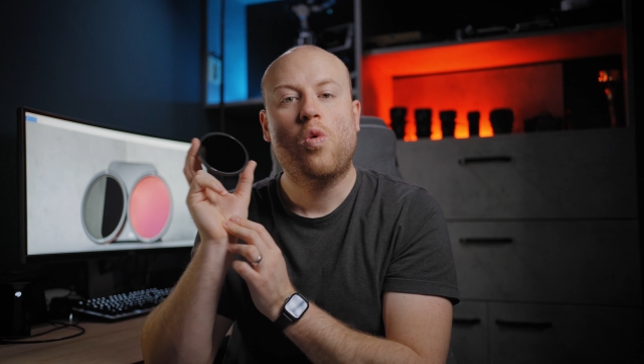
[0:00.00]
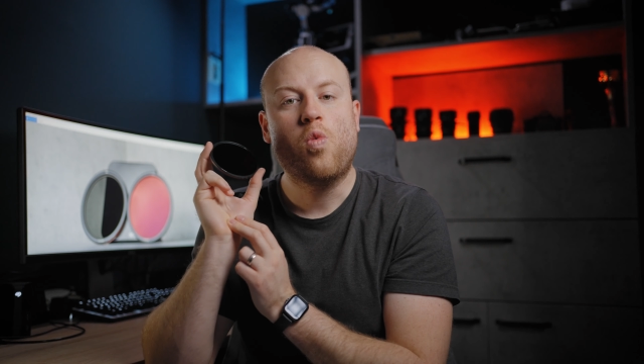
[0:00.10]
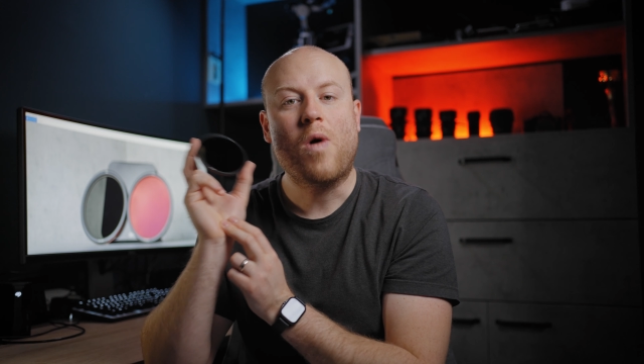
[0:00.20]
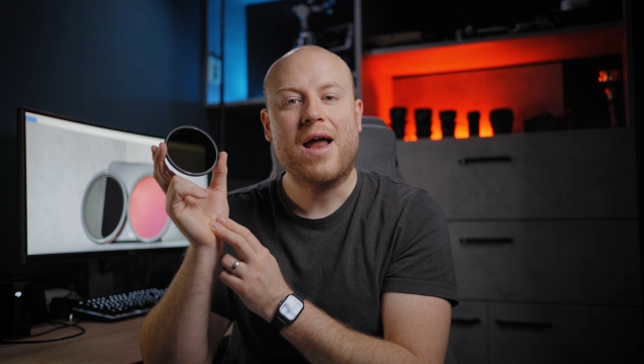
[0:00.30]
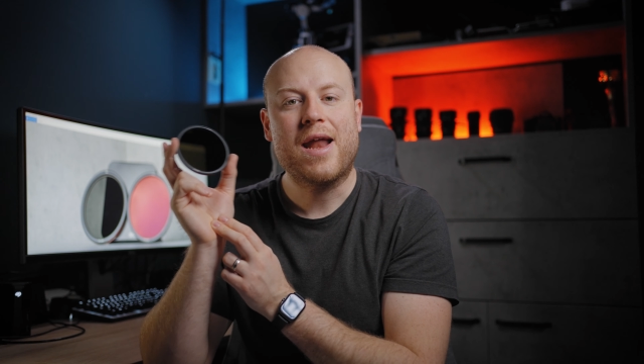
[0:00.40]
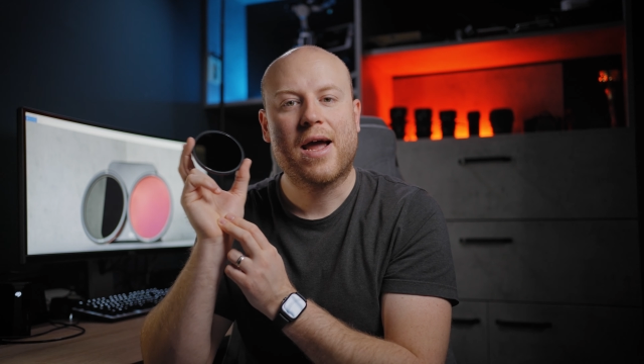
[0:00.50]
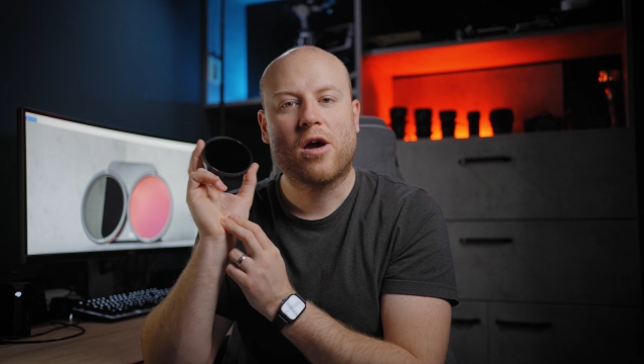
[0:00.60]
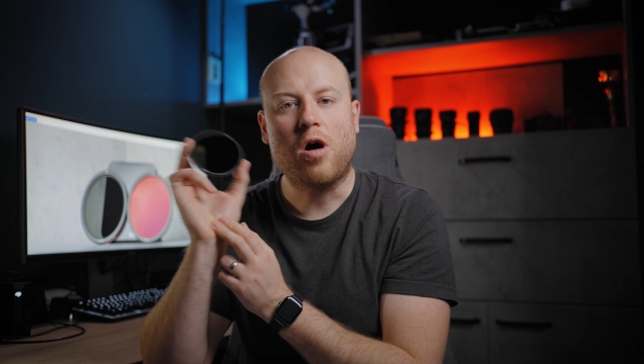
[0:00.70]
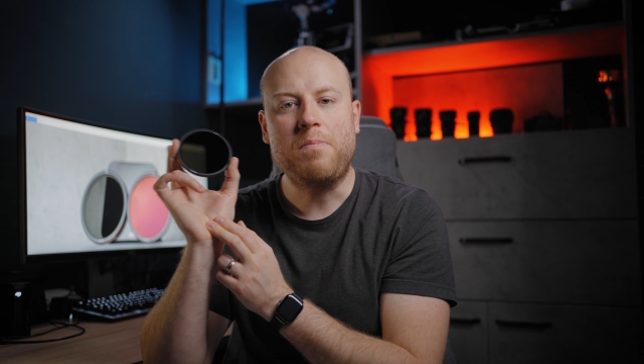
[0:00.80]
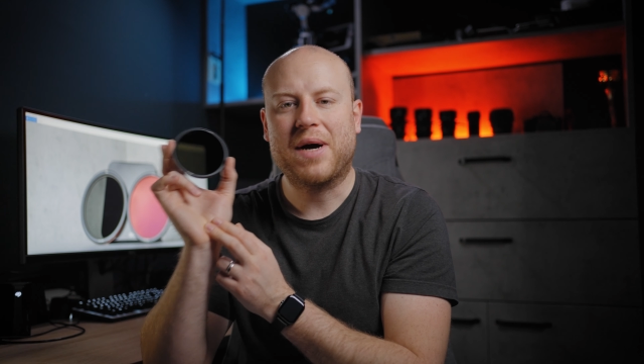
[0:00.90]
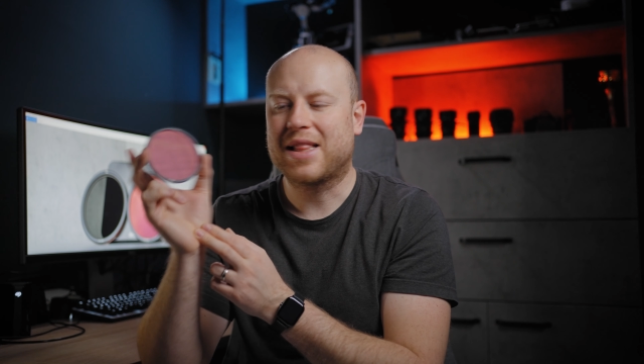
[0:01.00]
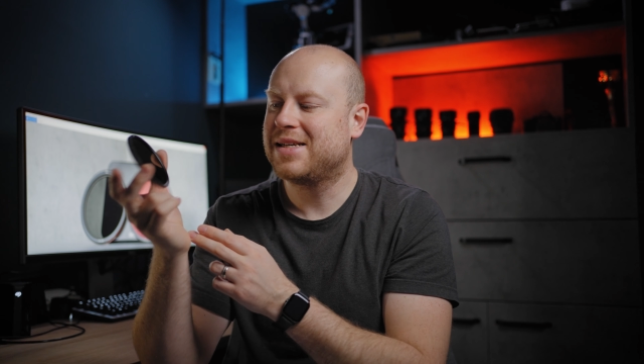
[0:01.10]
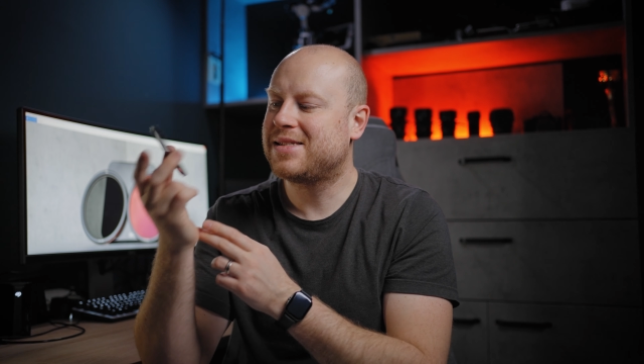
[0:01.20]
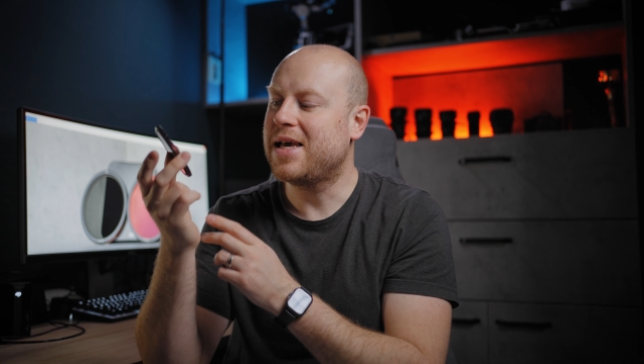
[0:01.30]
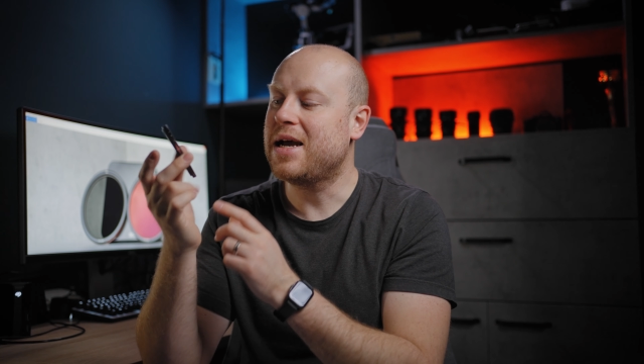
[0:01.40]
One compact
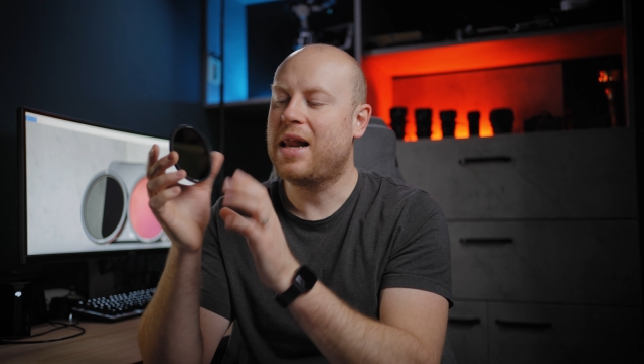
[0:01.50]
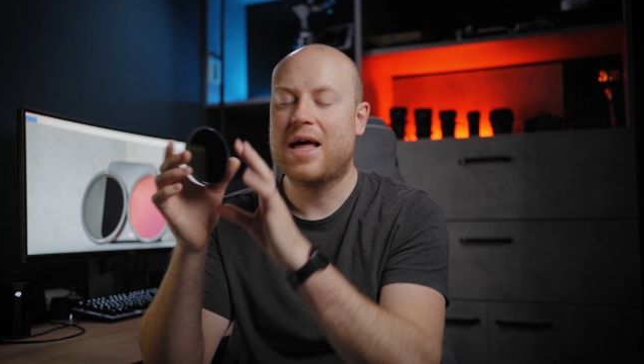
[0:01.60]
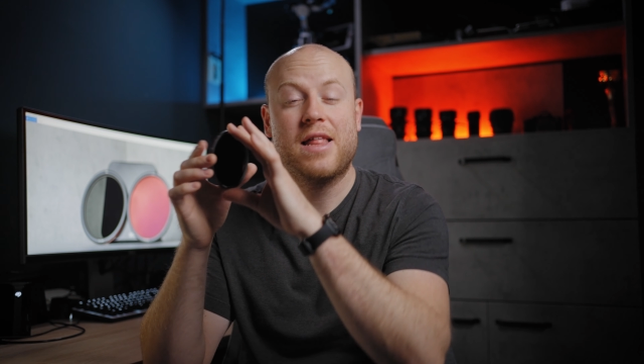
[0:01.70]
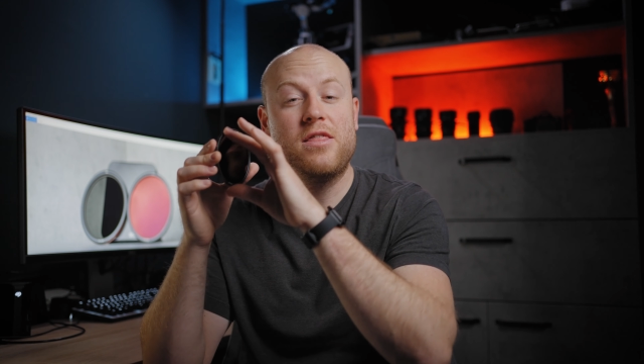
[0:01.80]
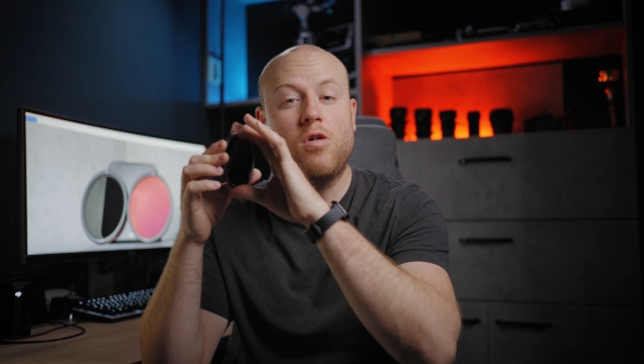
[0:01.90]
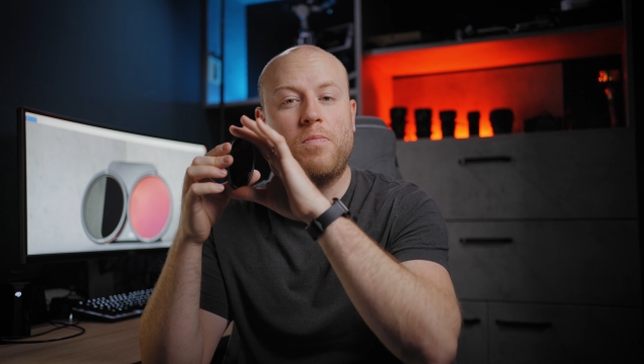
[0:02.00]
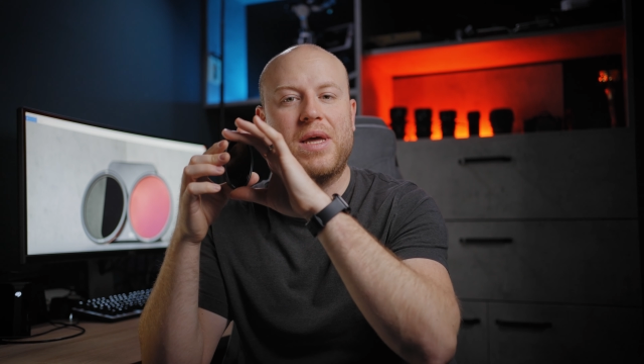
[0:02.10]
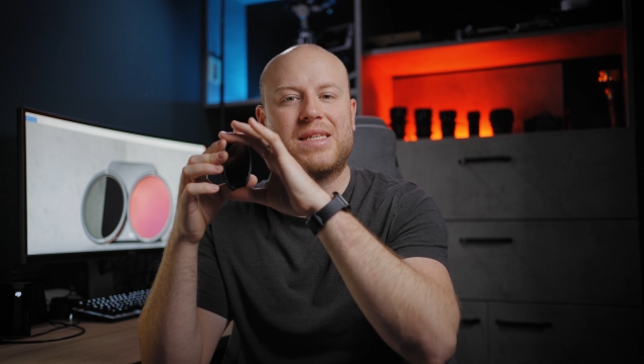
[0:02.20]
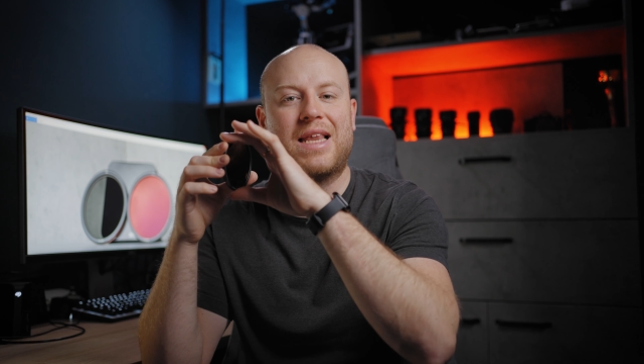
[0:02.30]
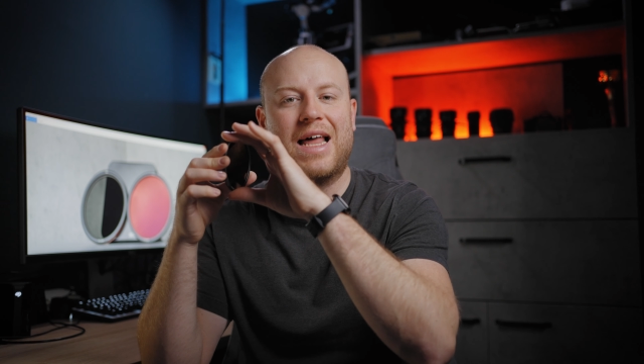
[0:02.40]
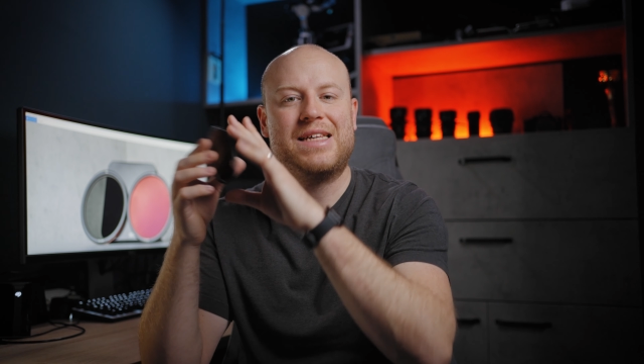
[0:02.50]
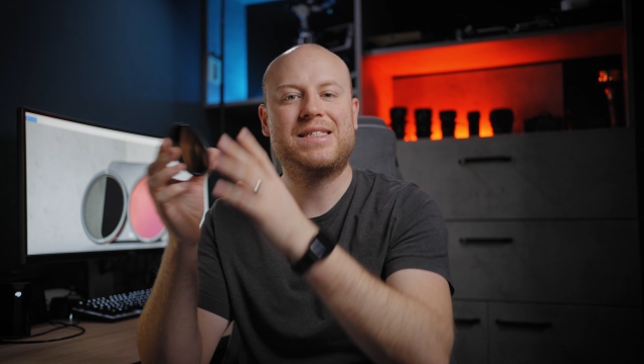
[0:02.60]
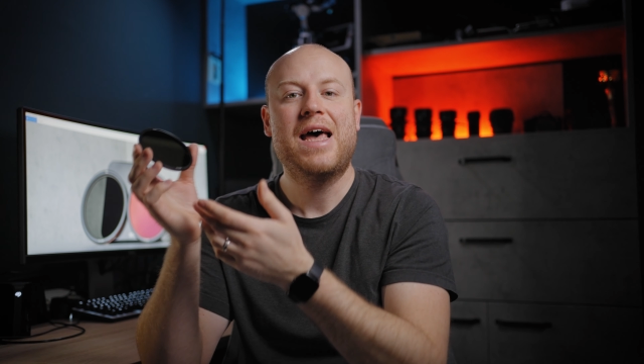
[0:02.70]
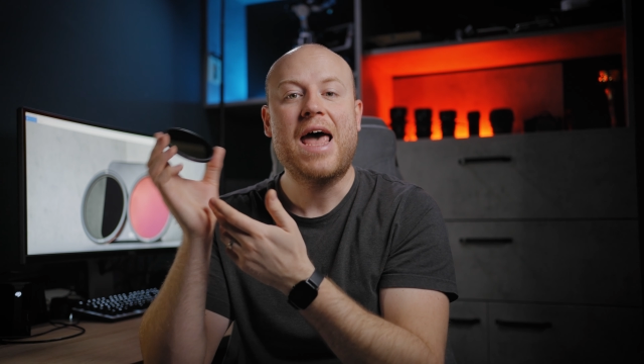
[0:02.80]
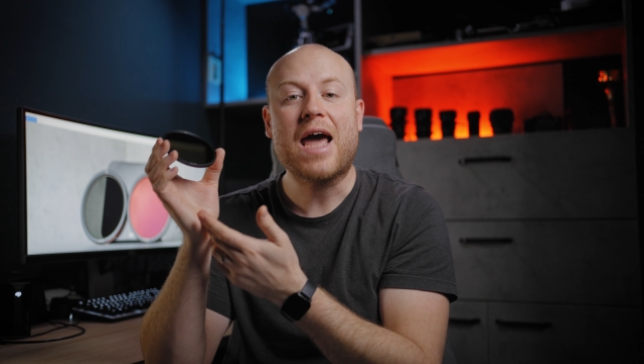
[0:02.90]
single two-piece glass
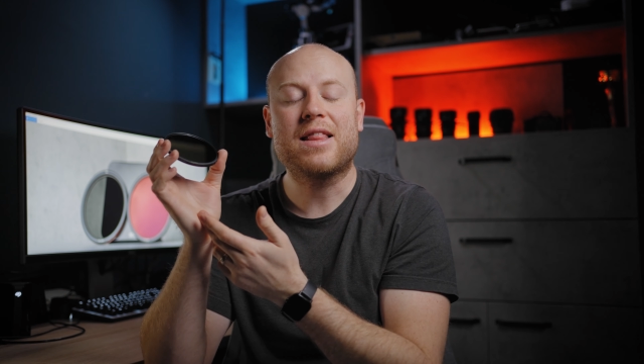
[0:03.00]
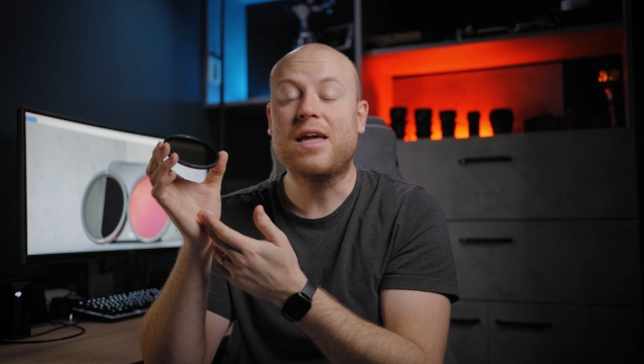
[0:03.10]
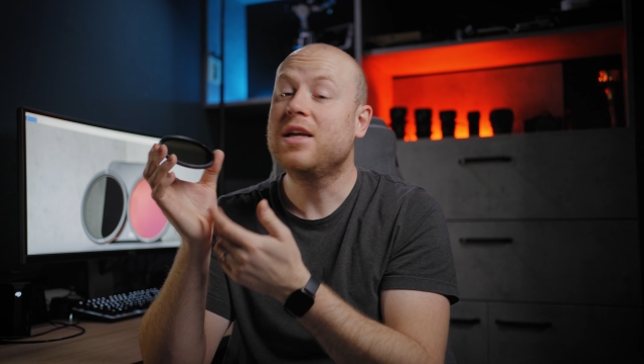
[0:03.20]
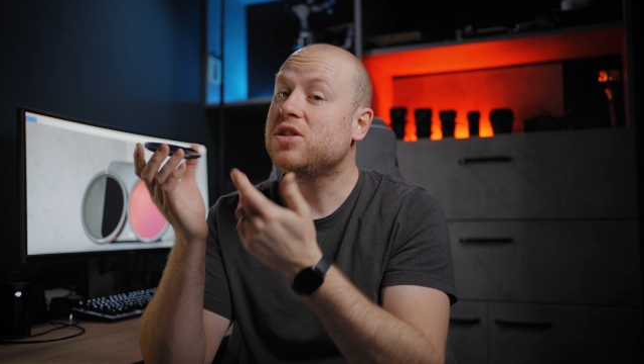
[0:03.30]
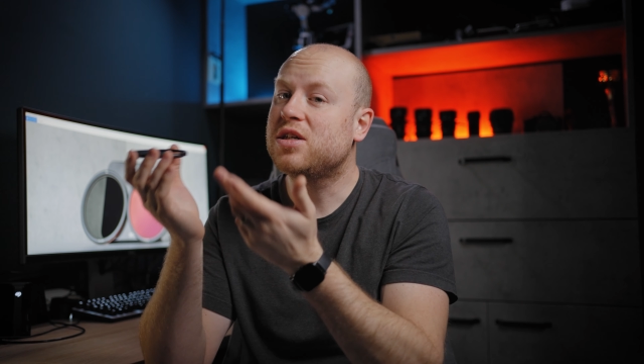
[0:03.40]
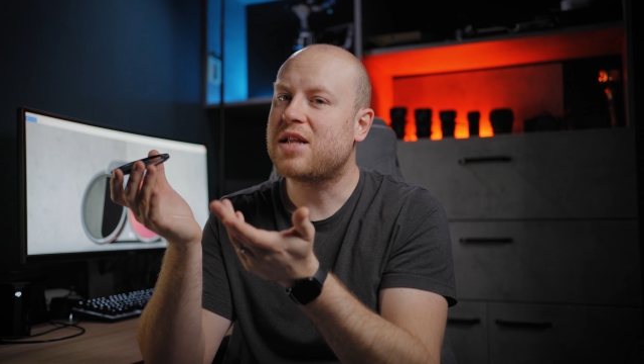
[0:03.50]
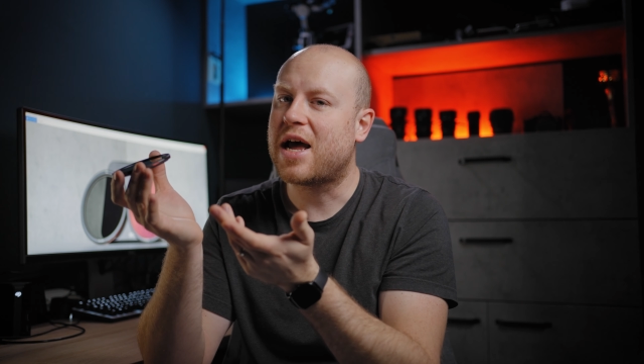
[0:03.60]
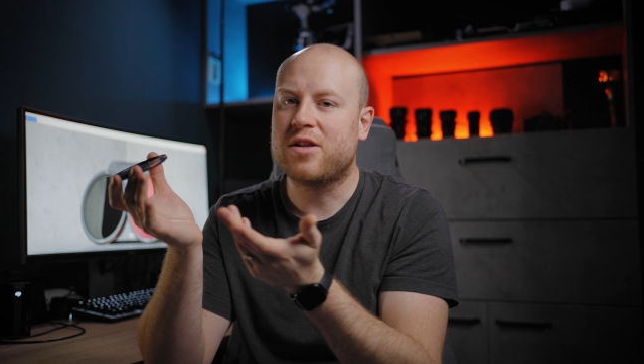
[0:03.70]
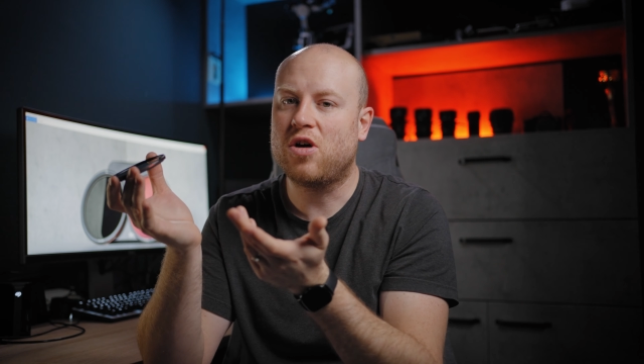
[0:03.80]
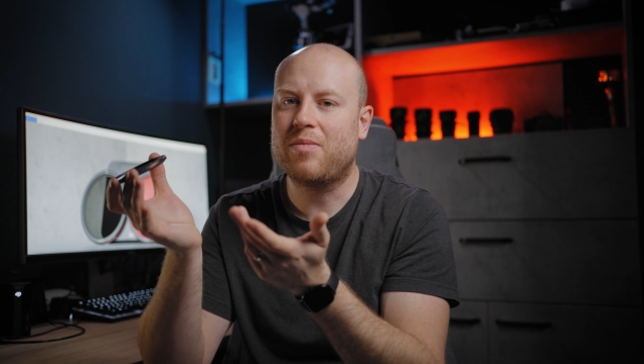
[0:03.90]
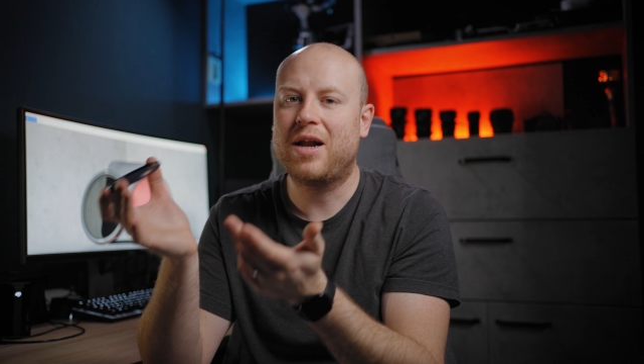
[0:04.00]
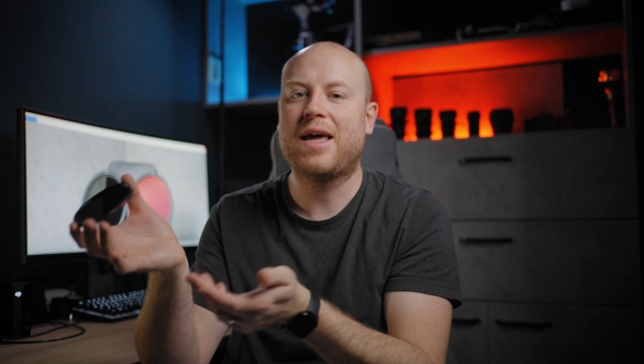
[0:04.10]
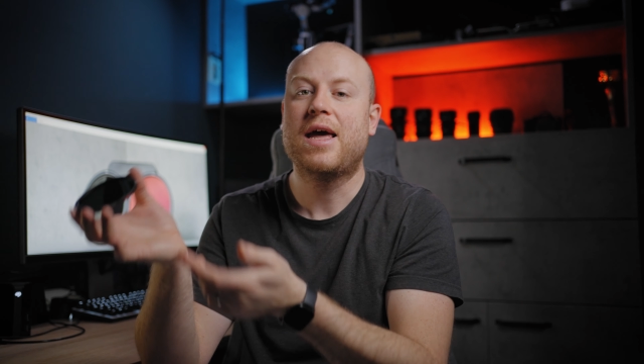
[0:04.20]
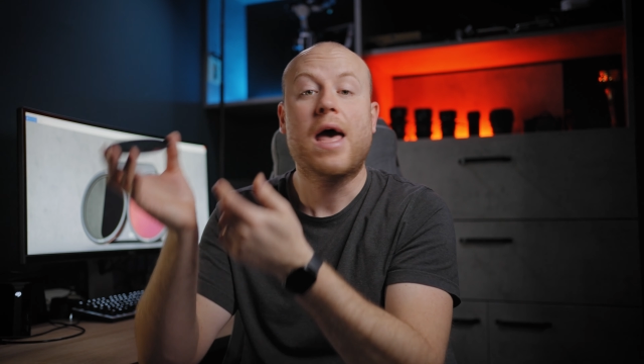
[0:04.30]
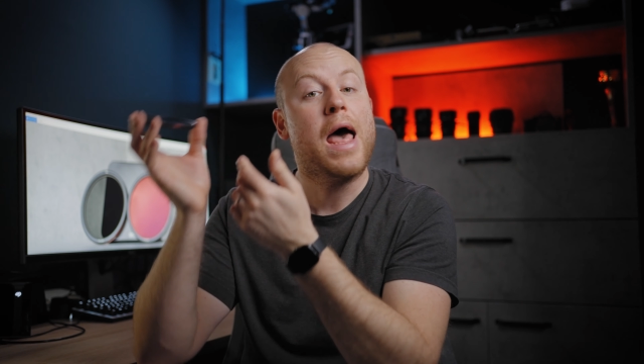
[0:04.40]
acting just like normally